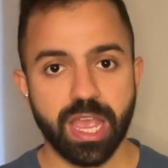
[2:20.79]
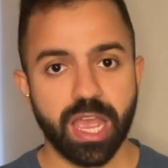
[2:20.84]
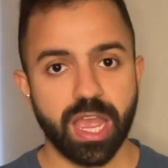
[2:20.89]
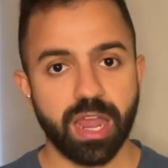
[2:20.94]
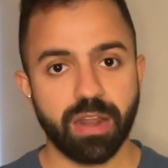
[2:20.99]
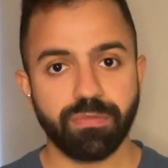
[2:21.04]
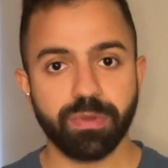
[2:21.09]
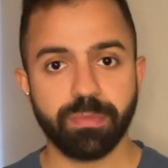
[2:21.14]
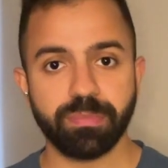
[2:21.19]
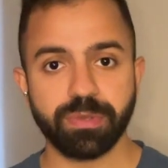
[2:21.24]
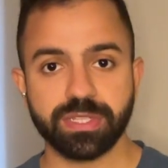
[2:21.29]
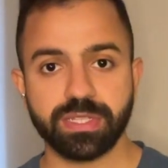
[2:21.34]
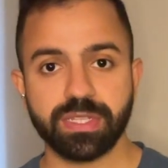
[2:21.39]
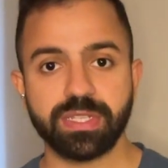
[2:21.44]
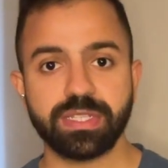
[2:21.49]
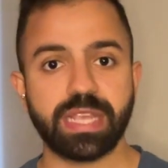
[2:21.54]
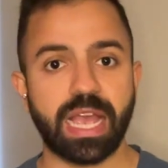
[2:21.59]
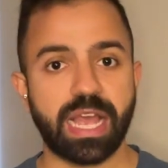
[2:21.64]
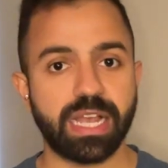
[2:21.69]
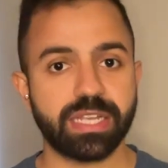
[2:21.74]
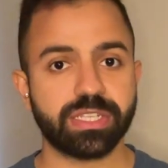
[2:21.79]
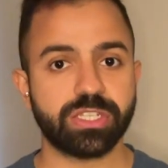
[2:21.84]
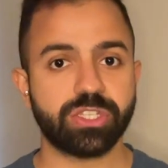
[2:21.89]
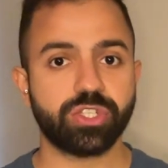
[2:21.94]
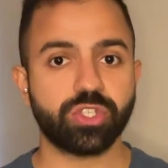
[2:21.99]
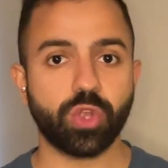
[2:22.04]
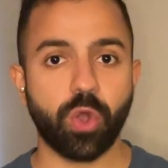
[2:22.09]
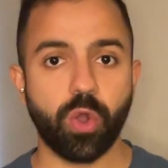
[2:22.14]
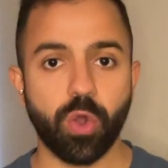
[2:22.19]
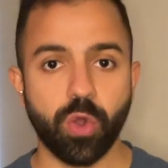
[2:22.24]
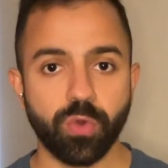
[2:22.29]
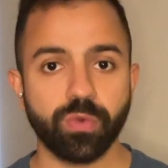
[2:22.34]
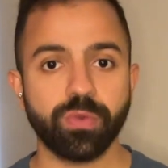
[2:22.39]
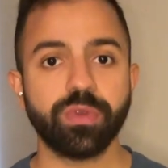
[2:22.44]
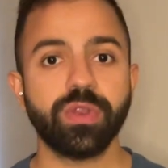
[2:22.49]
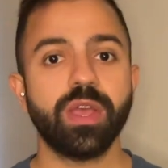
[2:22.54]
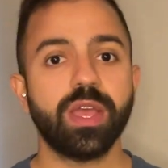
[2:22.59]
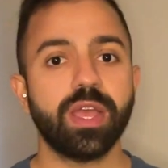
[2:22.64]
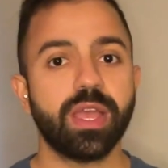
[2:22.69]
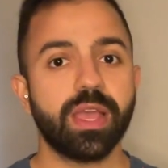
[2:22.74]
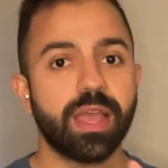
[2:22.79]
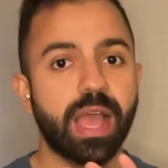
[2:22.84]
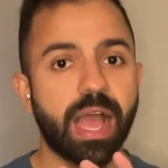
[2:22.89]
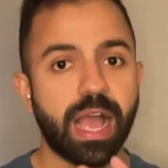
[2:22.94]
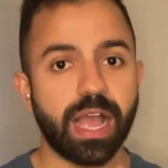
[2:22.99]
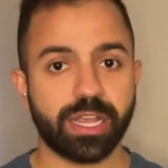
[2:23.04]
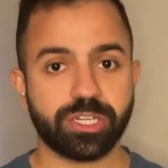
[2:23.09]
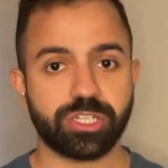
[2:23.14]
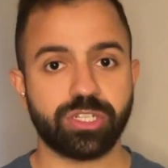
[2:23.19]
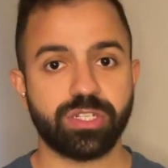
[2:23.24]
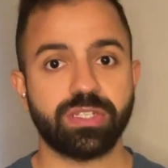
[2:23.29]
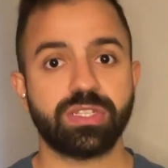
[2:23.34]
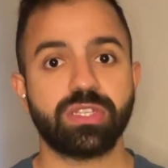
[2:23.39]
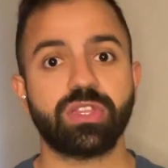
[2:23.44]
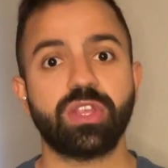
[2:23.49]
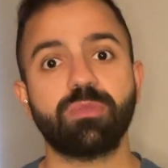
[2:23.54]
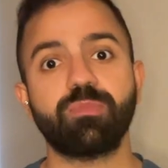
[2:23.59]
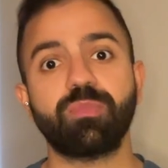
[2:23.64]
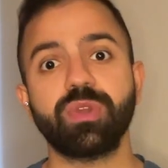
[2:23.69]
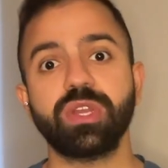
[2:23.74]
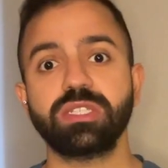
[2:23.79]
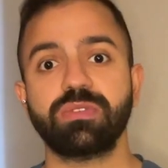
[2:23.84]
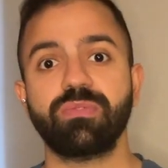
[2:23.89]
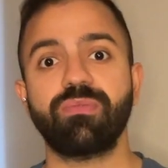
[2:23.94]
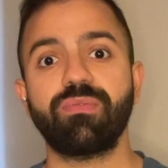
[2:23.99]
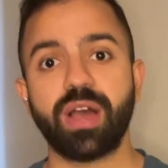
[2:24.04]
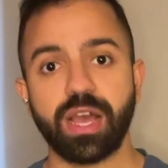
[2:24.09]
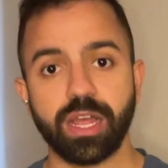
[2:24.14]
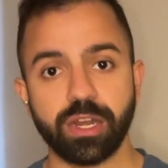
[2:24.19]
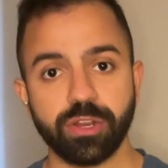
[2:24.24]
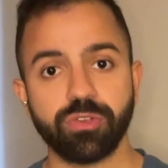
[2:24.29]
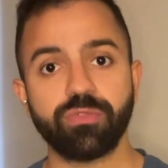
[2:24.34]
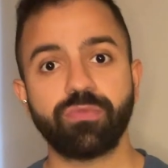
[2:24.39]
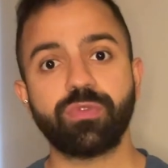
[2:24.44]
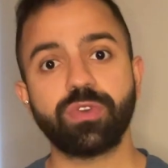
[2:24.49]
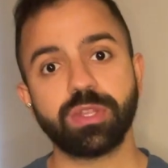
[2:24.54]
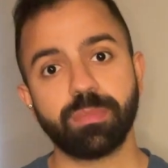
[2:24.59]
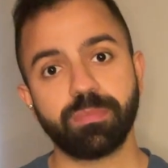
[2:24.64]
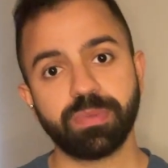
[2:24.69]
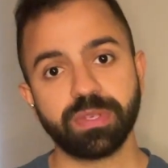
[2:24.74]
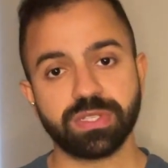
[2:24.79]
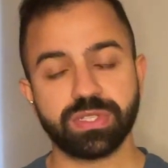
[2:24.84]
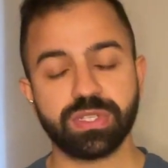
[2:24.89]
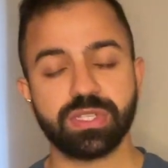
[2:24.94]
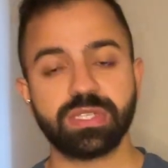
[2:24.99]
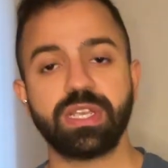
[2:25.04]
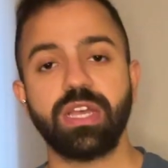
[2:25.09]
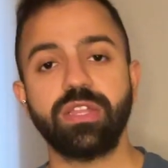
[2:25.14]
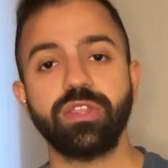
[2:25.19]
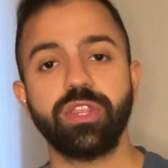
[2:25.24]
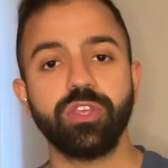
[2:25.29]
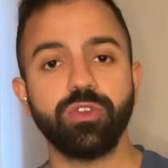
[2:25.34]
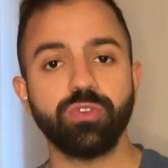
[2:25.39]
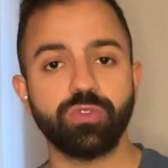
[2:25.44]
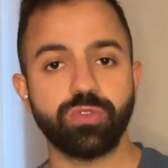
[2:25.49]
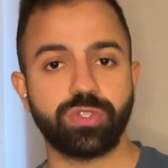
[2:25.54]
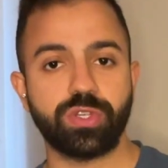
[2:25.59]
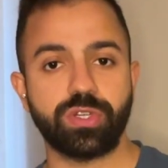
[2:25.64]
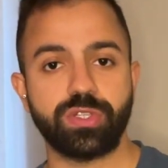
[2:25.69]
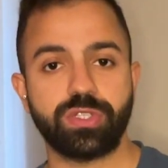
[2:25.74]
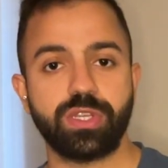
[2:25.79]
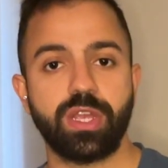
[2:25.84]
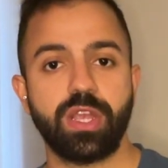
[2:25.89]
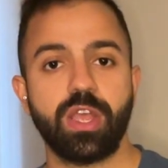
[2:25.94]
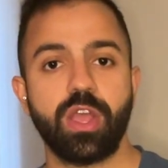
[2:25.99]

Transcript: Every business has its own actions that brings value for the business and the users.